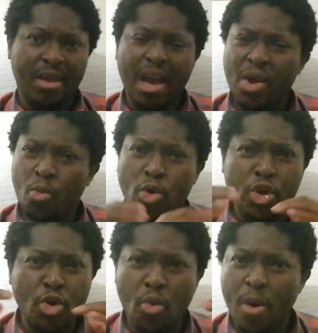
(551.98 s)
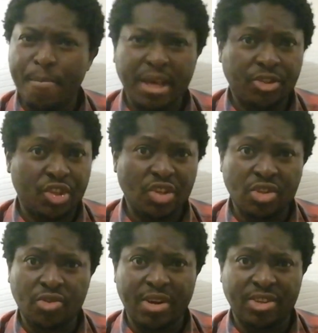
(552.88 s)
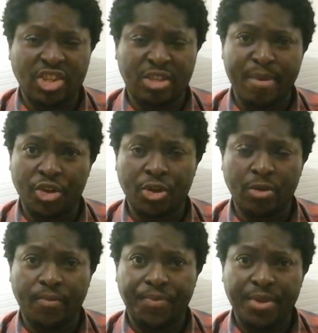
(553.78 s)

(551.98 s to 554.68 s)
And you know what makes Jesus Christ special?